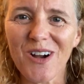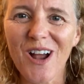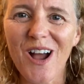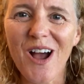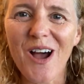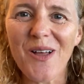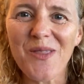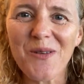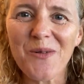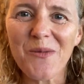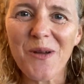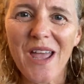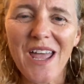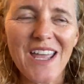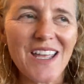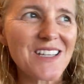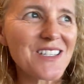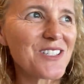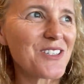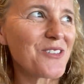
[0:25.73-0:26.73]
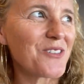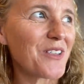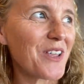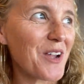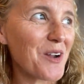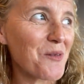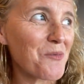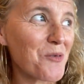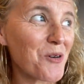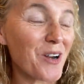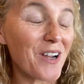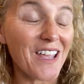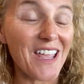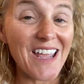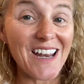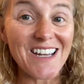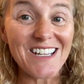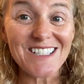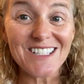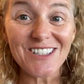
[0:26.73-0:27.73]
on the way to the airport.
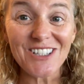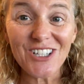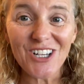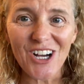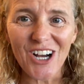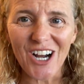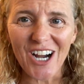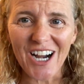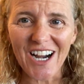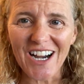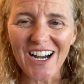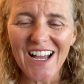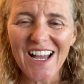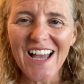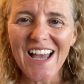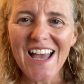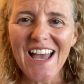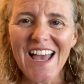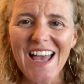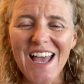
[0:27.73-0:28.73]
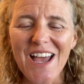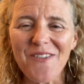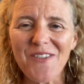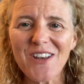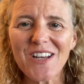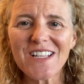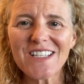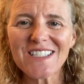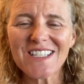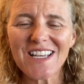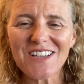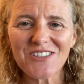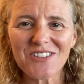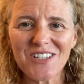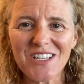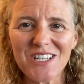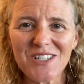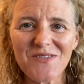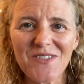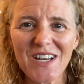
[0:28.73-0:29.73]
Katie's in the car. If you didn't see
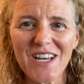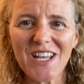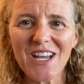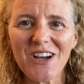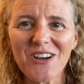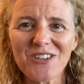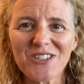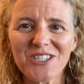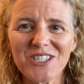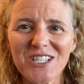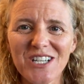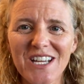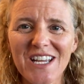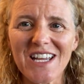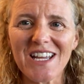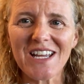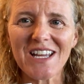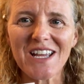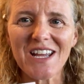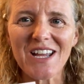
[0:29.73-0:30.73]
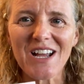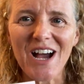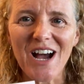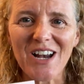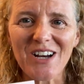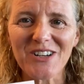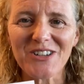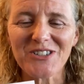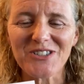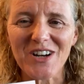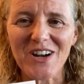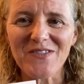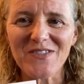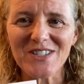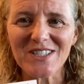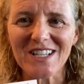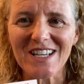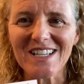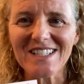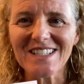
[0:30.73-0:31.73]
yesterday's video, she got her
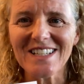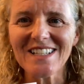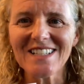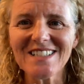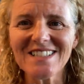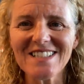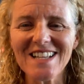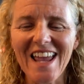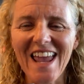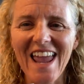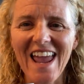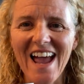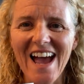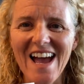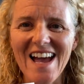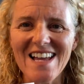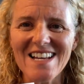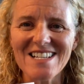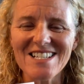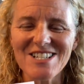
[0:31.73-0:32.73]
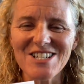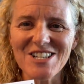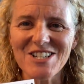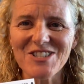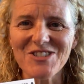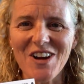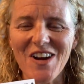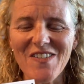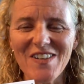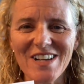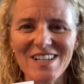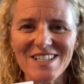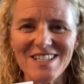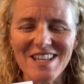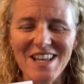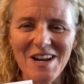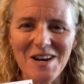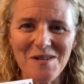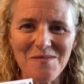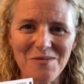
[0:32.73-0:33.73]
driver's license and she's driving us to
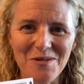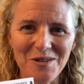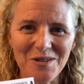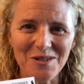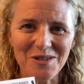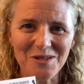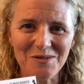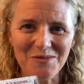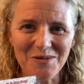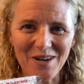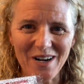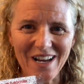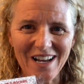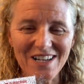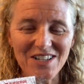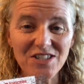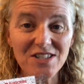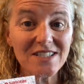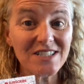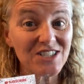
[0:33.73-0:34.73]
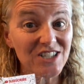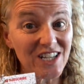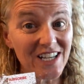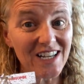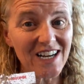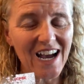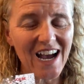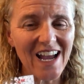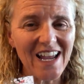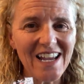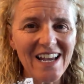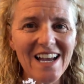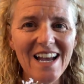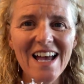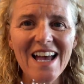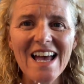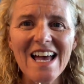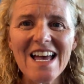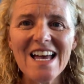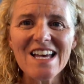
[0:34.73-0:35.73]
the airport this morning, just she and I.
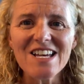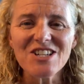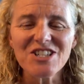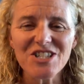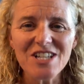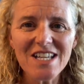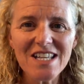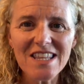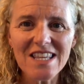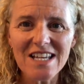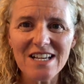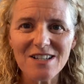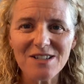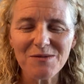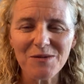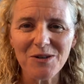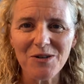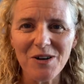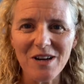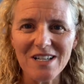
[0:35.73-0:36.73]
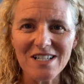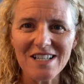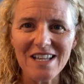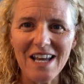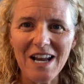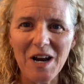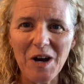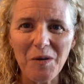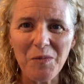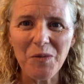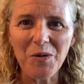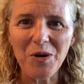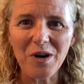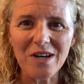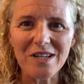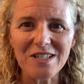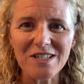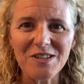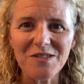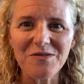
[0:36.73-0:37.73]
She thinks we're going to the
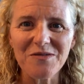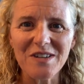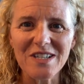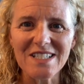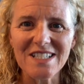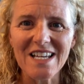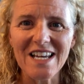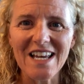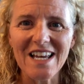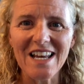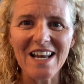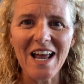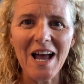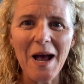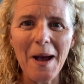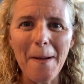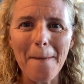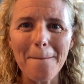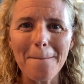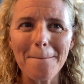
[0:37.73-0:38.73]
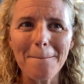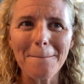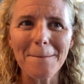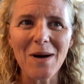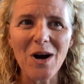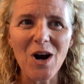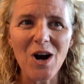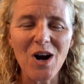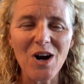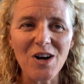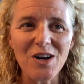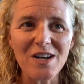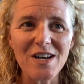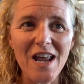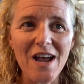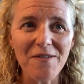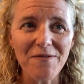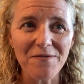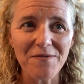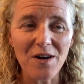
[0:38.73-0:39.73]
airport to visit um, our,
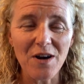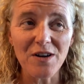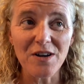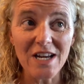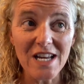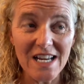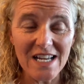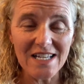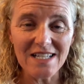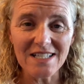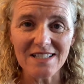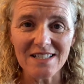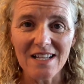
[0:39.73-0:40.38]
nep our niece,